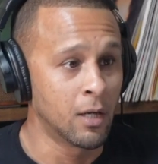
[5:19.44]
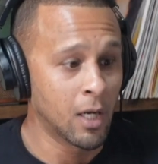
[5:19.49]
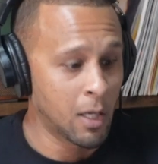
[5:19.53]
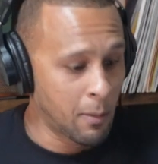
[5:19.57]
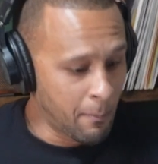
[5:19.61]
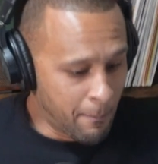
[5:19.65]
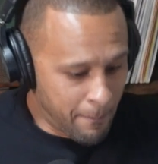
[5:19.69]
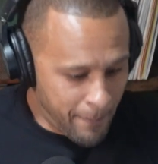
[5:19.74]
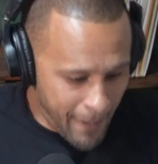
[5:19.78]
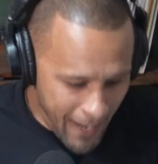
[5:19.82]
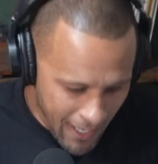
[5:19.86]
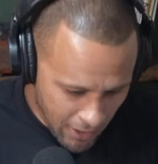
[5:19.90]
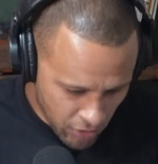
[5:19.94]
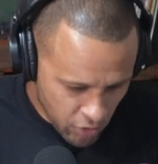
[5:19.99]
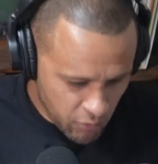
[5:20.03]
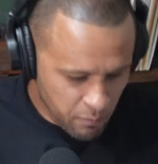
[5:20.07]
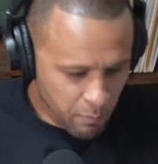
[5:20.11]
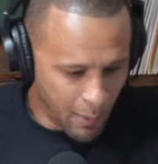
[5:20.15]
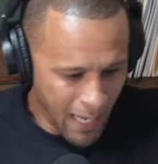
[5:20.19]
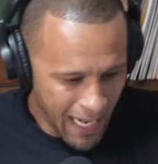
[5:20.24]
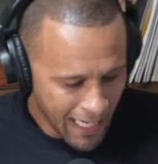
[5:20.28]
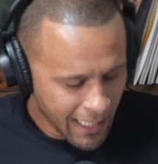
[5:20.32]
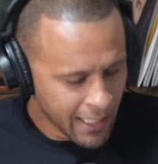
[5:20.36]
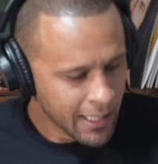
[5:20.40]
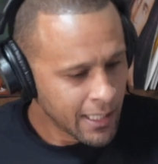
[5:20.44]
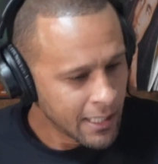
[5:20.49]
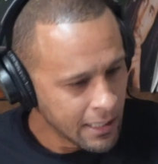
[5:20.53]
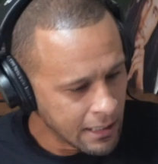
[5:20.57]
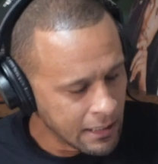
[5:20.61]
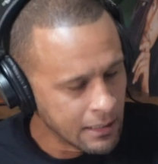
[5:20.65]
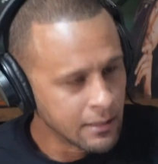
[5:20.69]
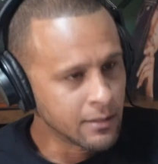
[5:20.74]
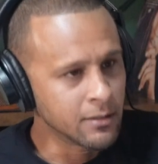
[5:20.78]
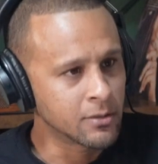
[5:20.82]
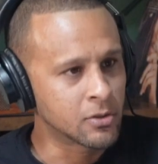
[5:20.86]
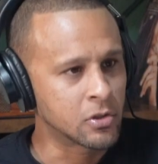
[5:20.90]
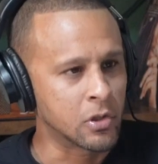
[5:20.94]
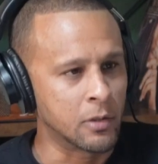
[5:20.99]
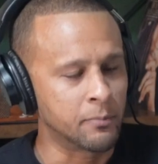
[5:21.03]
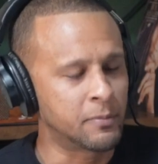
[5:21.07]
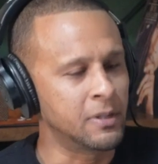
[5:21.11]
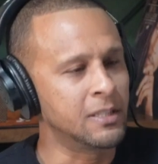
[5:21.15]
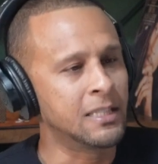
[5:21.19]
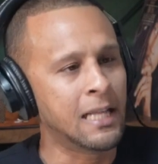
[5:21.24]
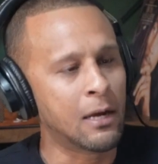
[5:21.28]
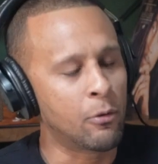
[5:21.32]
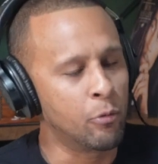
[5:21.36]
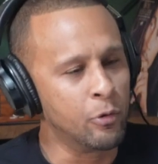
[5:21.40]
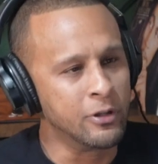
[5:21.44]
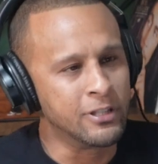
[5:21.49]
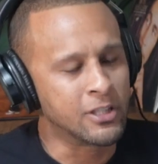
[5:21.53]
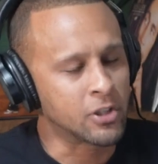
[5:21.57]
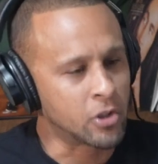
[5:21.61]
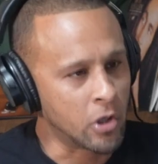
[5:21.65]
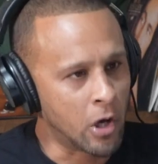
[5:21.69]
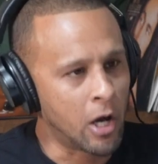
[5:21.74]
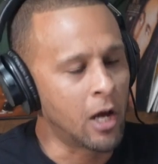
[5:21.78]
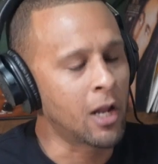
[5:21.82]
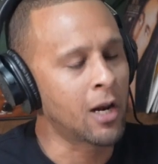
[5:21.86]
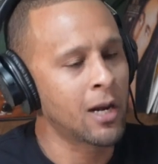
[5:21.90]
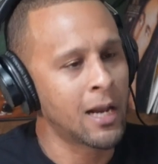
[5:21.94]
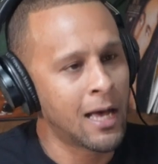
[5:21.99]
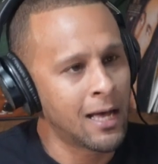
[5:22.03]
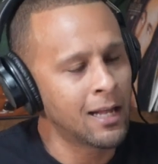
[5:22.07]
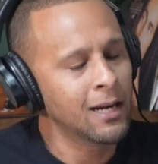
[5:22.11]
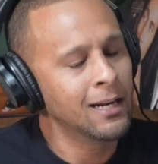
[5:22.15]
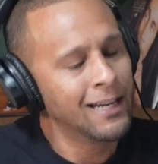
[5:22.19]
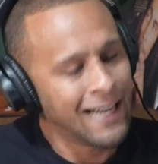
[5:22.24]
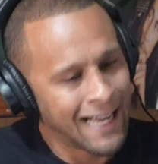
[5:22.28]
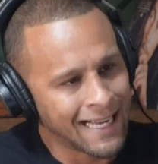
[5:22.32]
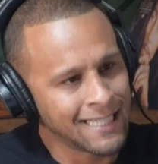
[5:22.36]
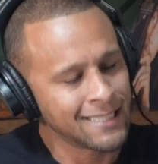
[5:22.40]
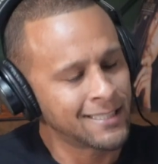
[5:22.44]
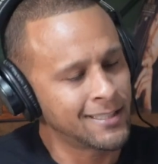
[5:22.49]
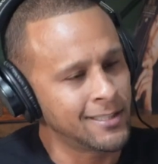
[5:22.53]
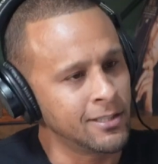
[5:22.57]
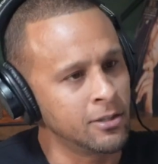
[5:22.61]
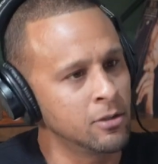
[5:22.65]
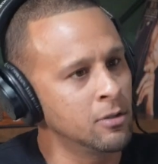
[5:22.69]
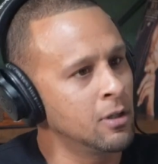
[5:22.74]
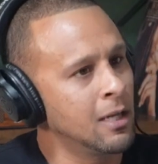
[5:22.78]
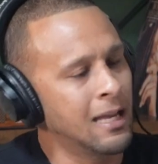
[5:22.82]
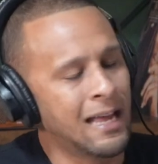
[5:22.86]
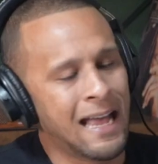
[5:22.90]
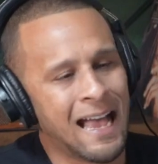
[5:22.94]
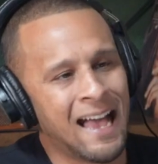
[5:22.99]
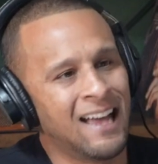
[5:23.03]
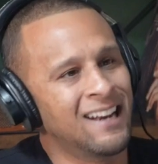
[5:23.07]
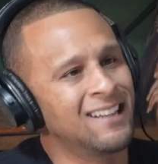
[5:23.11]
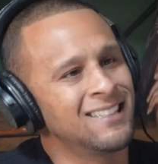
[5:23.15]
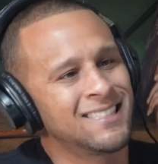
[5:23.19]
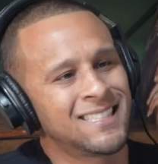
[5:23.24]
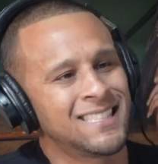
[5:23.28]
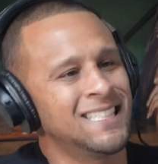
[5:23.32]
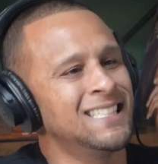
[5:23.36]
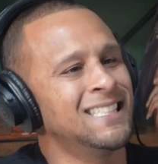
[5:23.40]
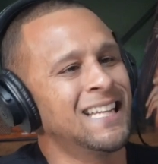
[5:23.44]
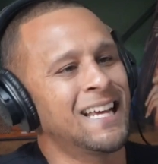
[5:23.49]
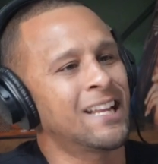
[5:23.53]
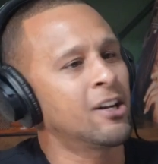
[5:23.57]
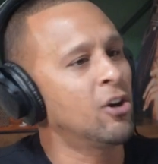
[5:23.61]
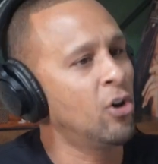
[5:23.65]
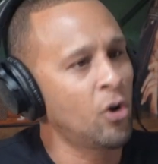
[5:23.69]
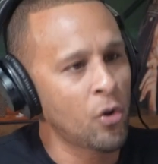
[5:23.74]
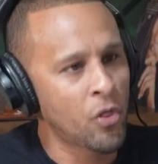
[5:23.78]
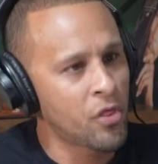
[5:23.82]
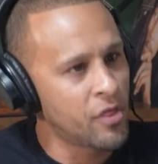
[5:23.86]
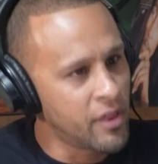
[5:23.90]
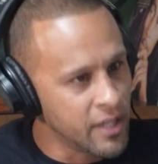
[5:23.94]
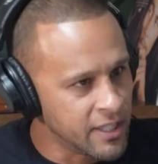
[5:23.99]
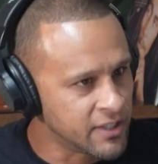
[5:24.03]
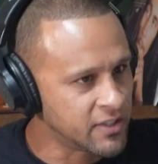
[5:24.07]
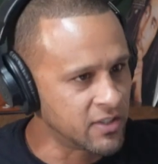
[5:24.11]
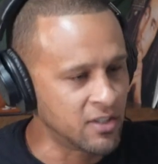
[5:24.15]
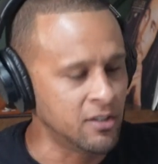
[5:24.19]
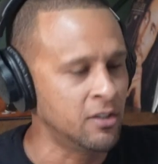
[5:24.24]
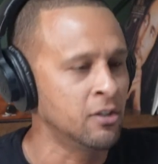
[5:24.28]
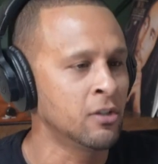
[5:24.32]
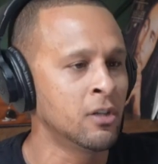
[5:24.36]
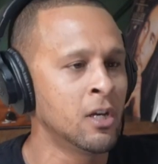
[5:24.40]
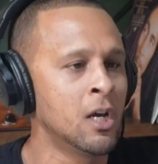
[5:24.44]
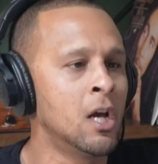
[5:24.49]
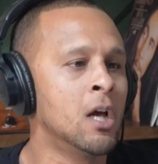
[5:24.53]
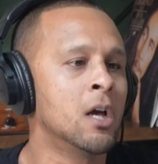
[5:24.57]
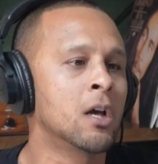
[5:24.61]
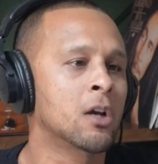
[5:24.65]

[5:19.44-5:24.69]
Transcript: bounce back heat, something that we saw a lot last year, hadn't seen at all this year,